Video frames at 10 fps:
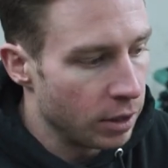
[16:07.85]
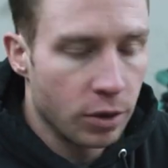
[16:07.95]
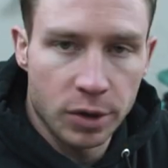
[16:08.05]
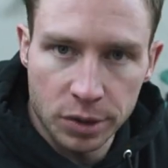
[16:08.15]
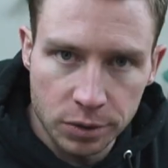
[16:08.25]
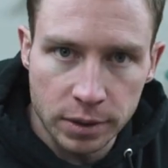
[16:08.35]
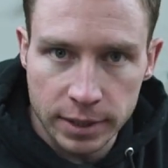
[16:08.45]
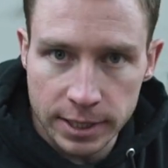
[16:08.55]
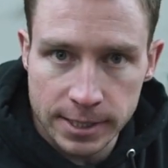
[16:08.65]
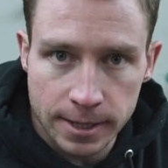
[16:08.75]
call it good on
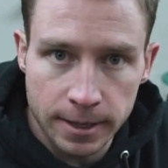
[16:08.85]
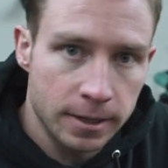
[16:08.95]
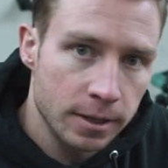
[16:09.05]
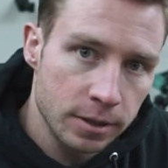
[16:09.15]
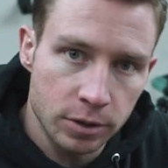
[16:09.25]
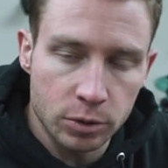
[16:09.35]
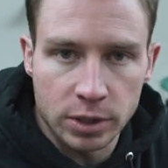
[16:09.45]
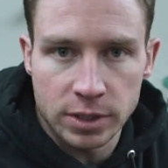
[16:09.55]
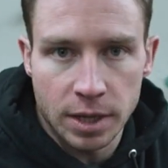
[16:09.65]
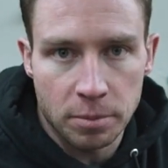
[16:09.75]
this side, and then do the
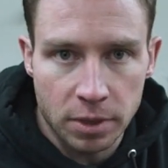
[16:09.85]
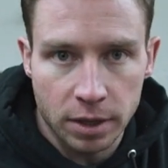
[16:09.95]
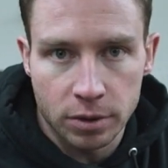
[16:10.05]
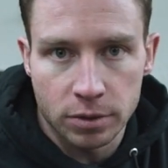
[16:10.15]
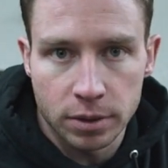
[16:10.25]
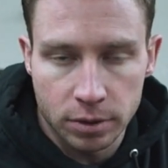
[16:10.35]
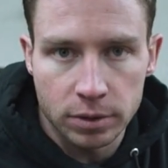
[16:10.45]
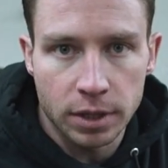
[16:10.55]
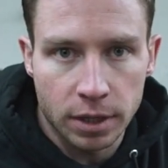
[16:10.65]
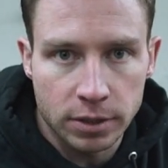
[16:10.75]
same thing on
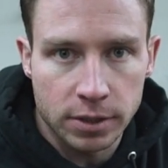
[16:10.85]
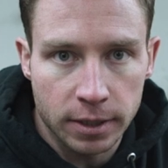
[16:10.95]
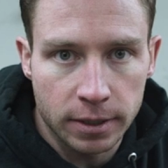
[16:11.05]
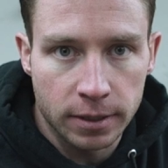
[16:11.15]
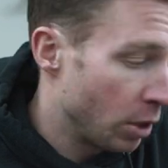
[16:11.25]
the other side.